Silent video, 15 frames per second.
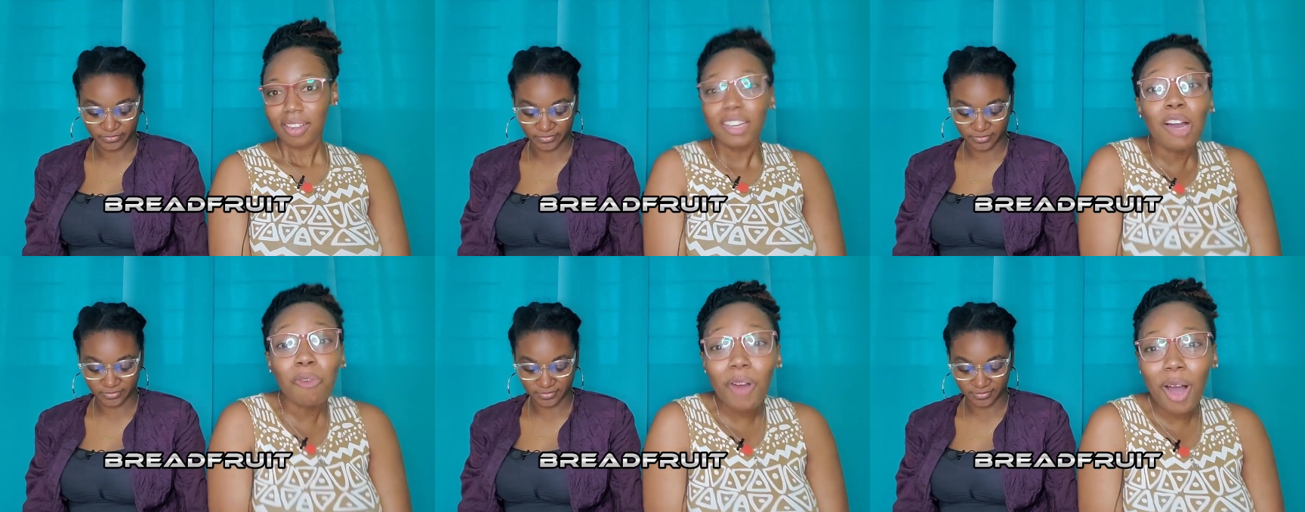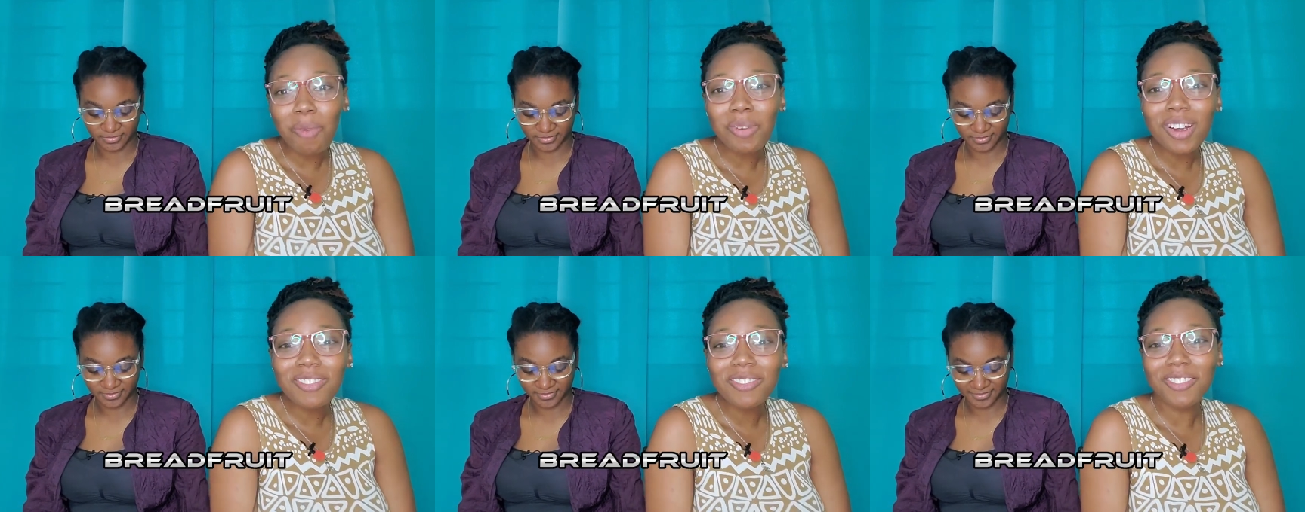Speaker 1: You want
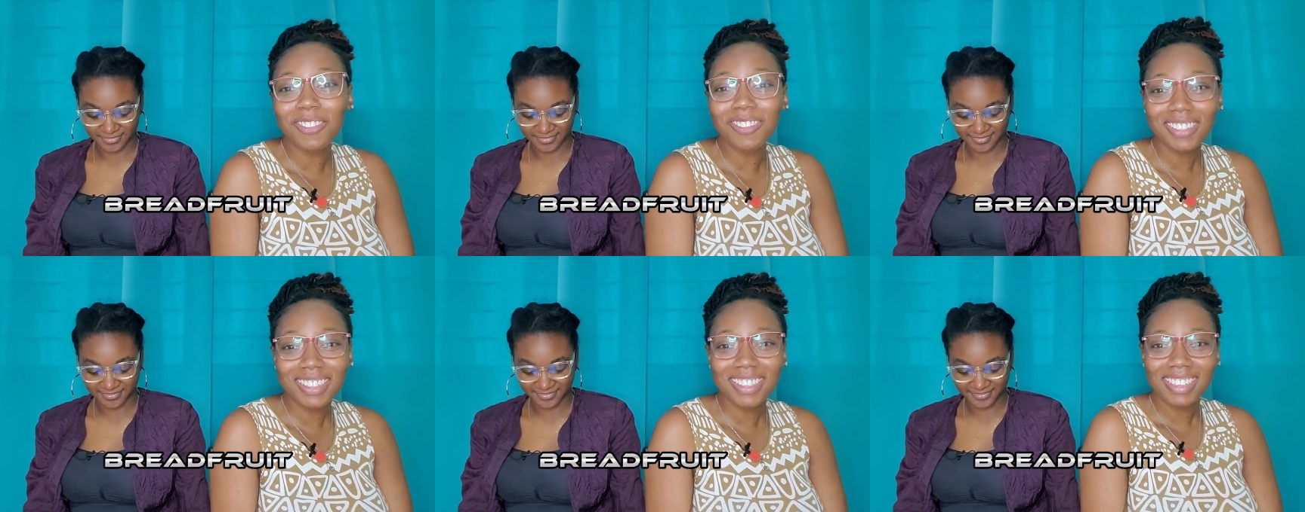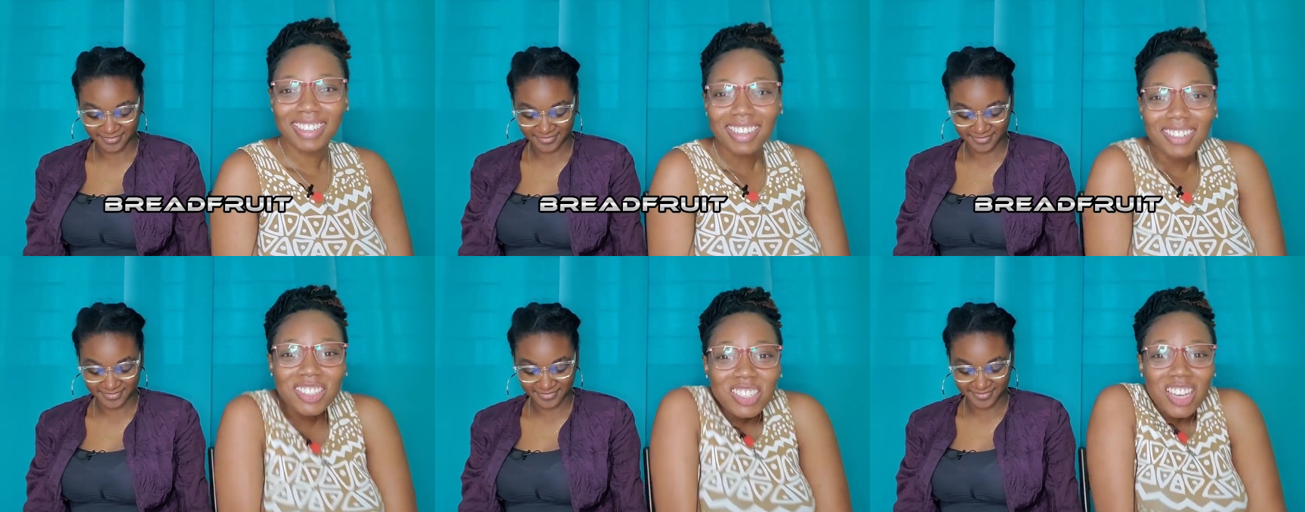breadfruit?
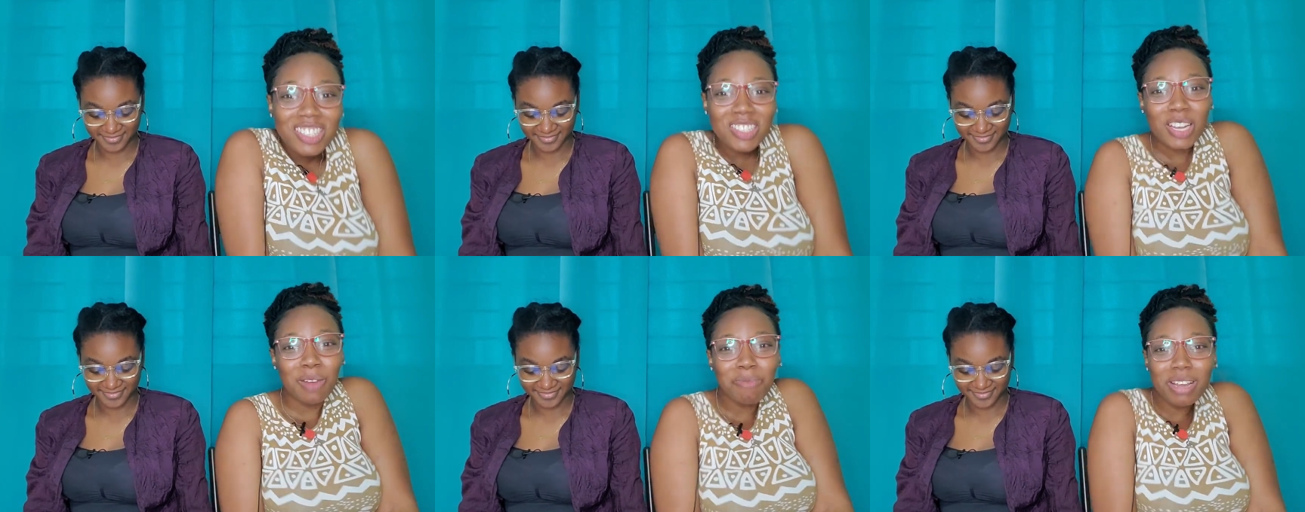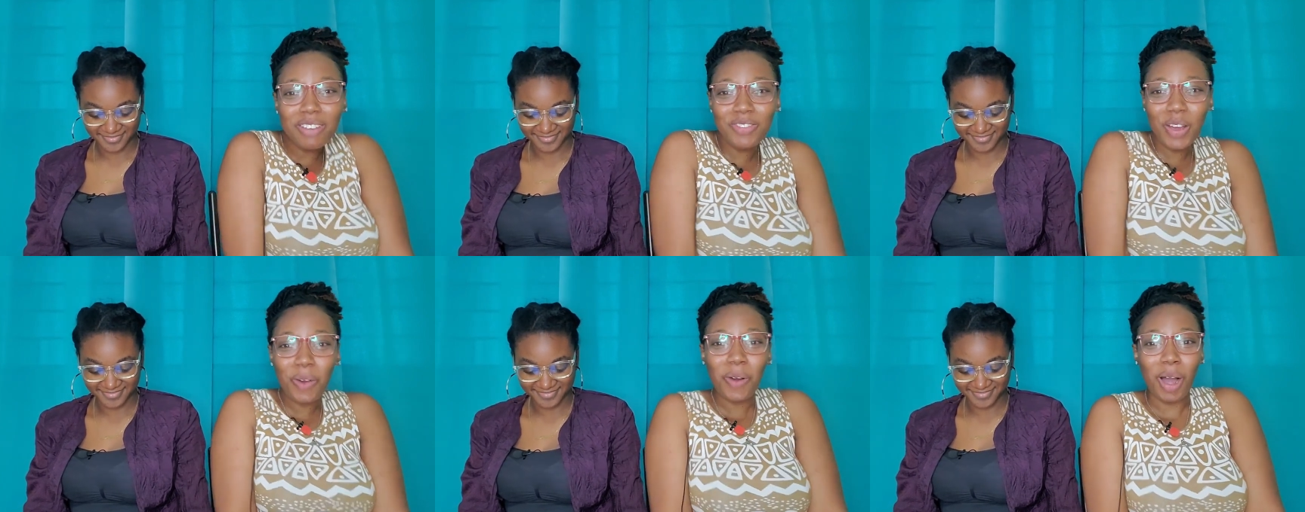Just tell me
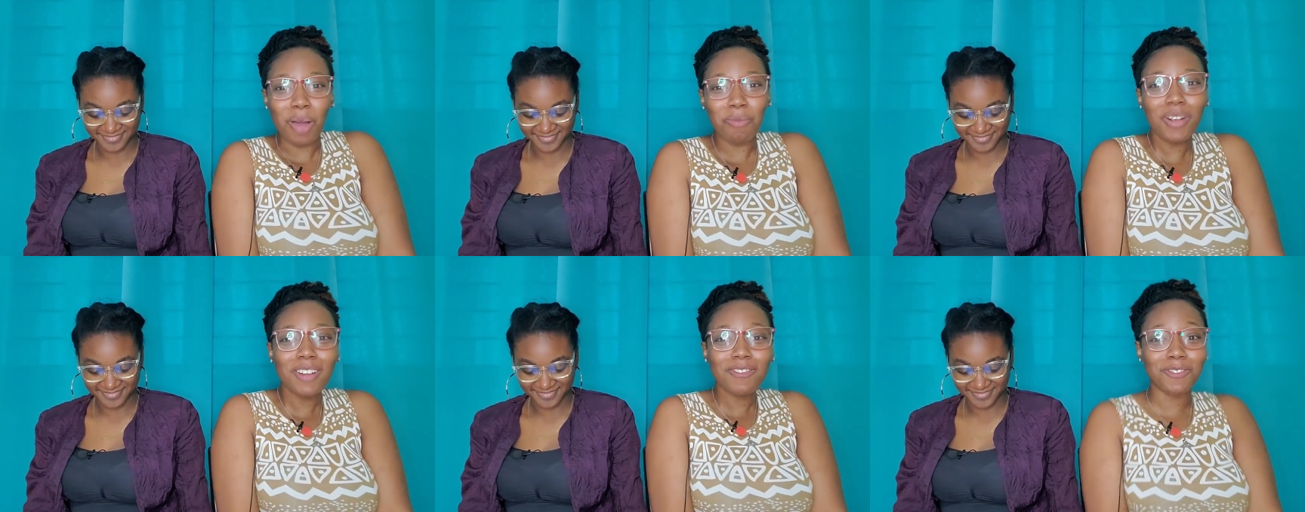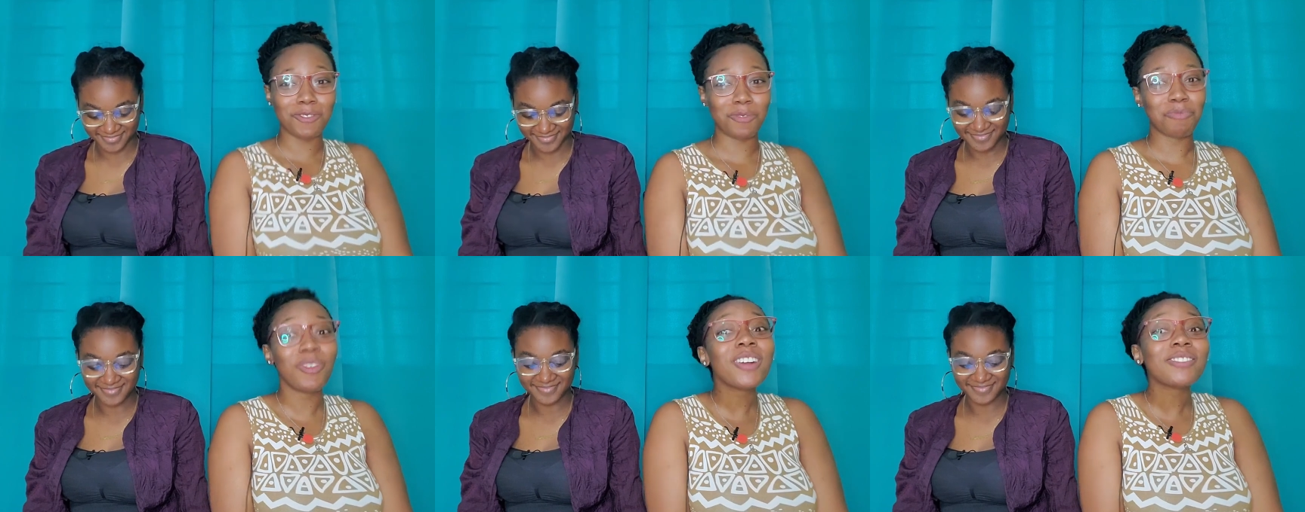if you want
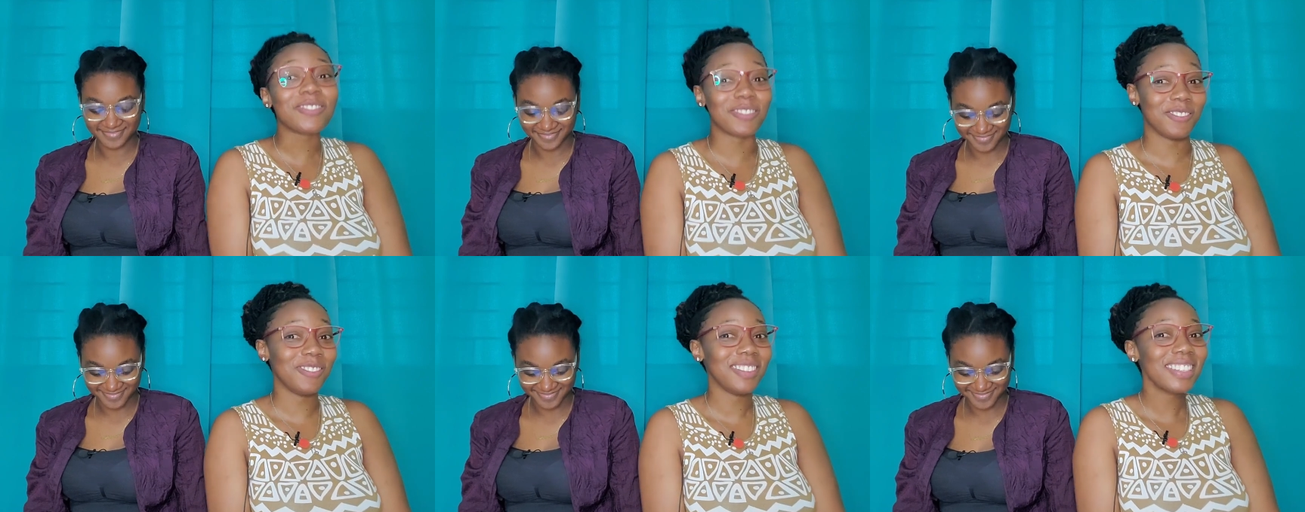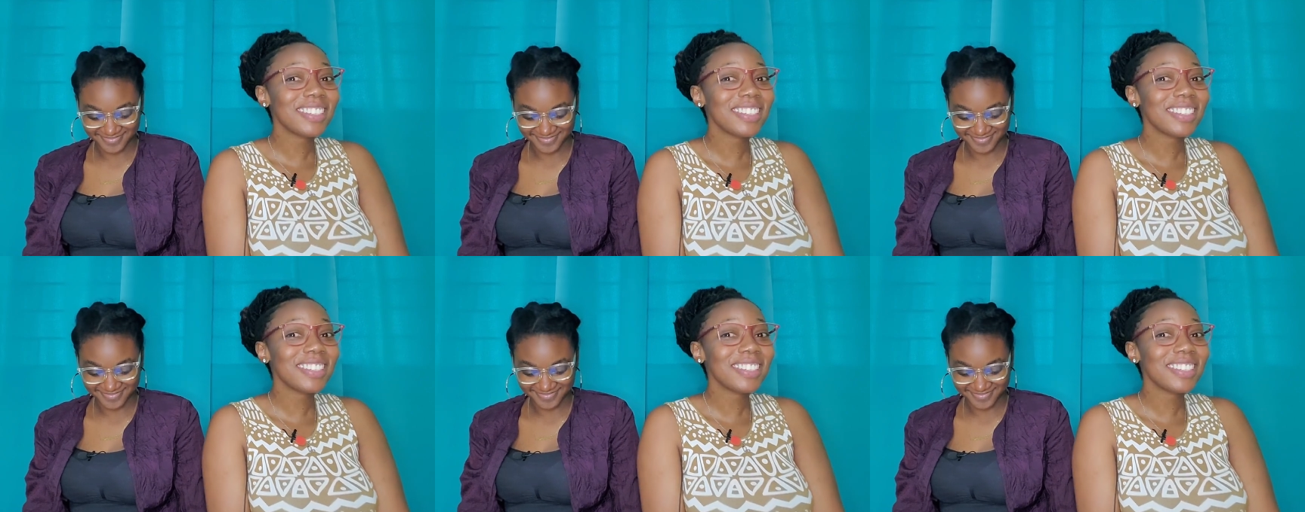breadfruit, breadfruit.